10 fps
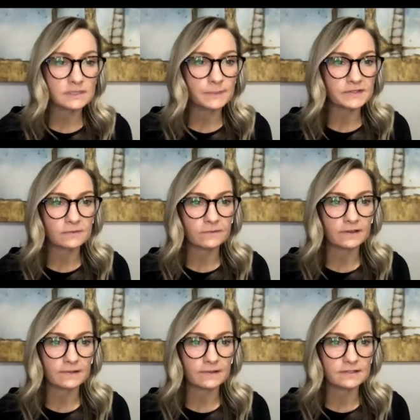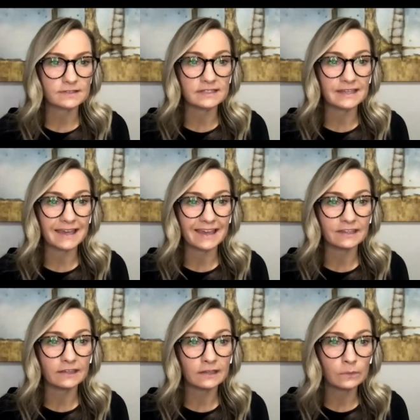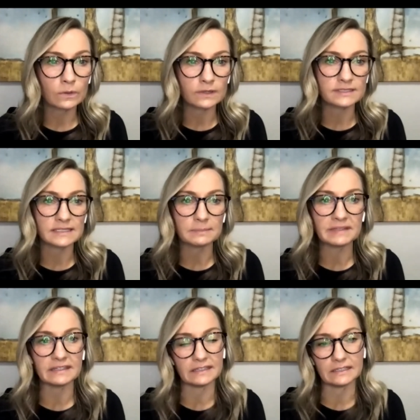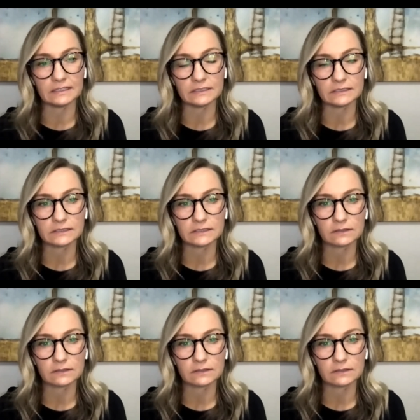put specific CAE or CPE.